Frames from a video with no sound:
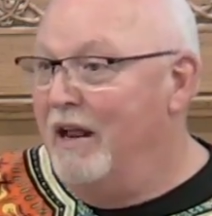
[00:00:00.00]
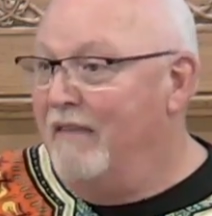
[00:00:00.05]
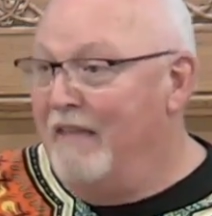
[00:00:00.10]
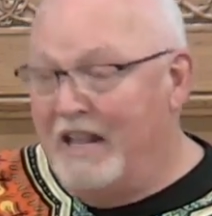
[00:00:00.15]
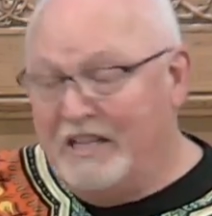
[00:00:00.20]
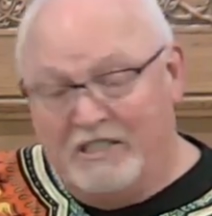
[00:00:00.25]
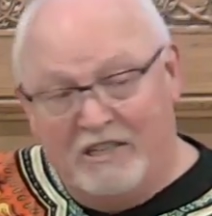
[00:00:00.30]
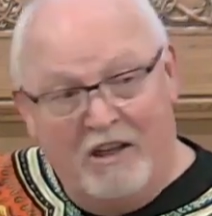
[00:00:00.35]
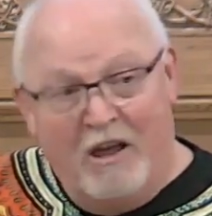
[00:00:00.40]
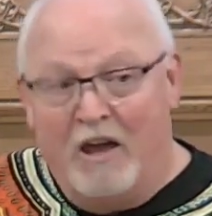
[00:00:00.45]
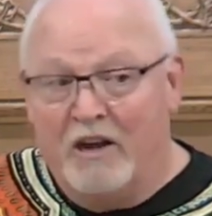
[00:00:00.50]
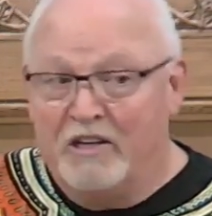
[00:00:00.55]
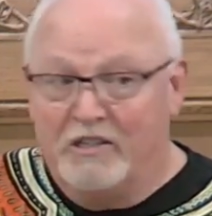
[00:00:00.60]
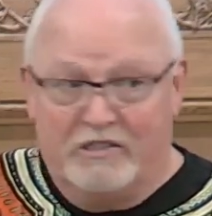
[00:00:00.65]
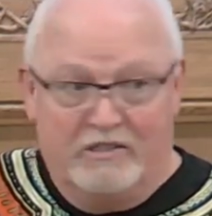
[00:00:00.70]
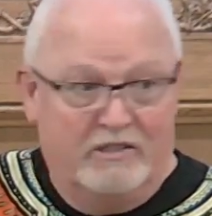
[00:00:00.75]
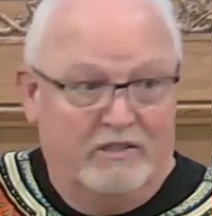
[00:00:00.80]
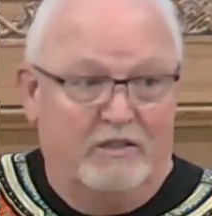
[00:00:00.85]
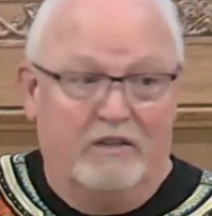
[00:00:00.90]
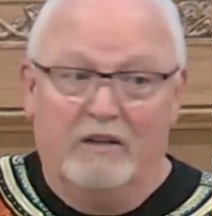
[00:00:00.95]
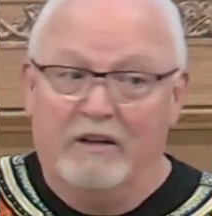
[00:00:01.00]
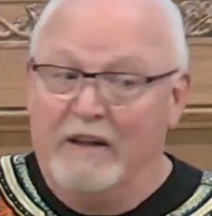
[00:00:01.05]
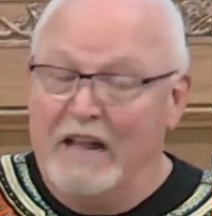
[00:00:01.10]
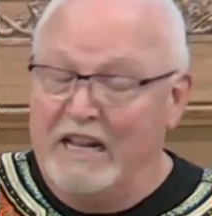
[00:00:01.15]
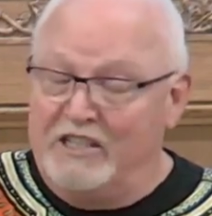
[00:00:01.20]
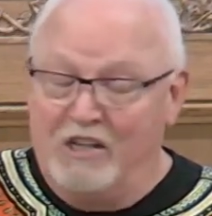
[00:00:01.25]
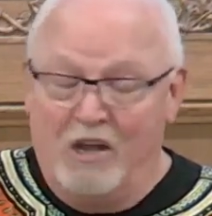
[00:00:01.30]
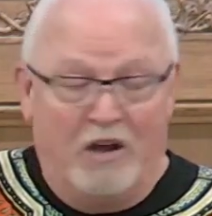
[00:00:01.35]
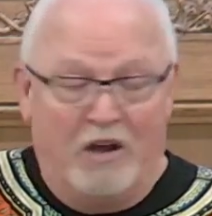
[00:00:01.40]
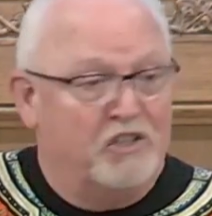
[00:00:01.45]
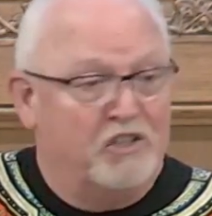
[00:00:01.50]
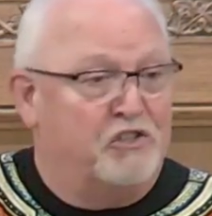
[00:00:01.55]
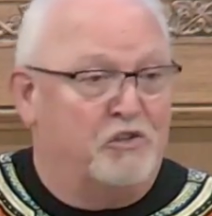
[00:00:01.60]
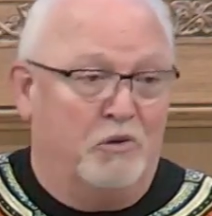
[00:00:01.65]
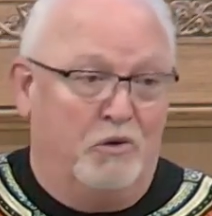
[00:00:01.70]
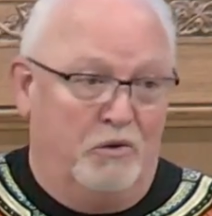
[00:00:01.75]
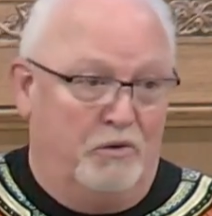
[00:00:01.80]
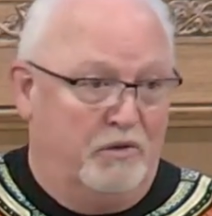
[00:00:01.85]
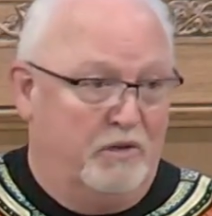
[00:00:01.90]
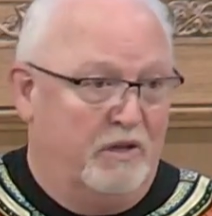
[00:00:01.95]
That's the honest
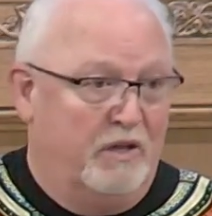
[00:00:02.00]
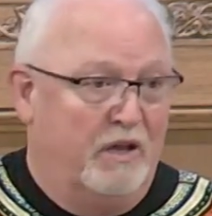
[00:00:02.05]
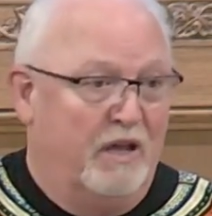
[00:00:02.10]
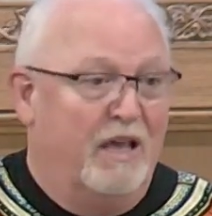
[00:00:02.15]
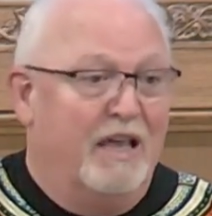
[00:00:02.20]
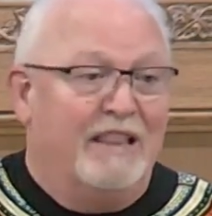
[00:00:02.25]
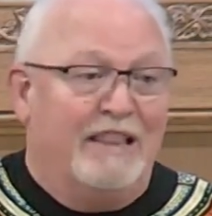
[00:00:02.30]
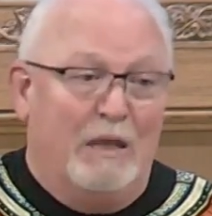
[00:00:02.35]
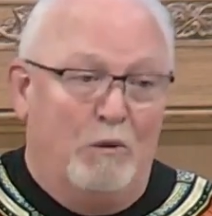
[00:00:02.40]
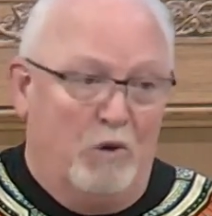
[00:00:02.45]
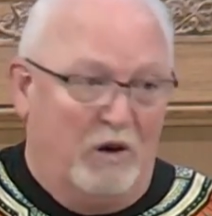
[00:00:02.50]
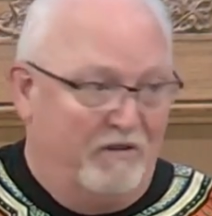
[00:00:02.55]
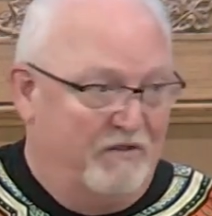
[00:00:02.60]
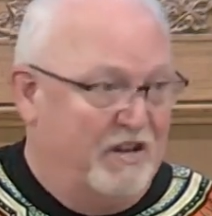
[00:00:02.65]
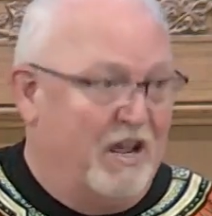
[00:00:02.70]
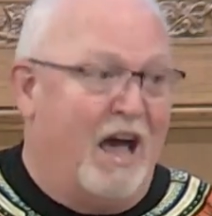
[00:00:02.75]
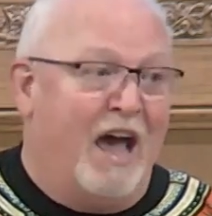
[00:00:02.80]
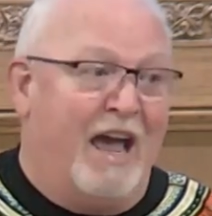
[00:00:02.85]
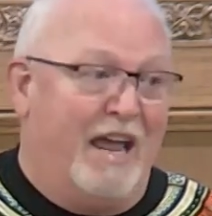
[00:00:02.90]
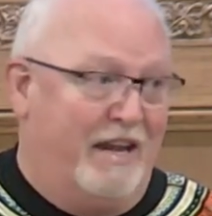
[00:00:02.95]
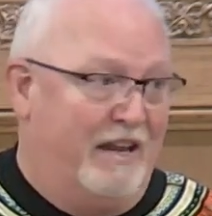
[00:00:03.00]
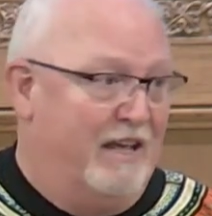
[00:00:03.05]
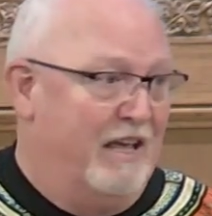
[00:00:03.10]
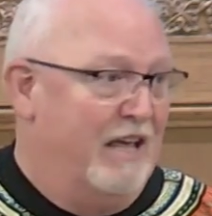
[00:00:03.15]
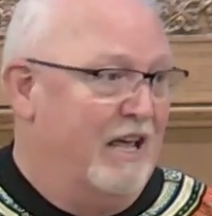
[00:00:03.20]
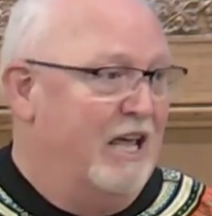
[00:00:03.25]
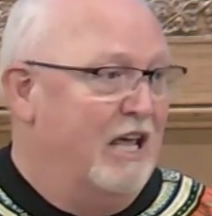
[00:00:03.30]
truth. They would have died.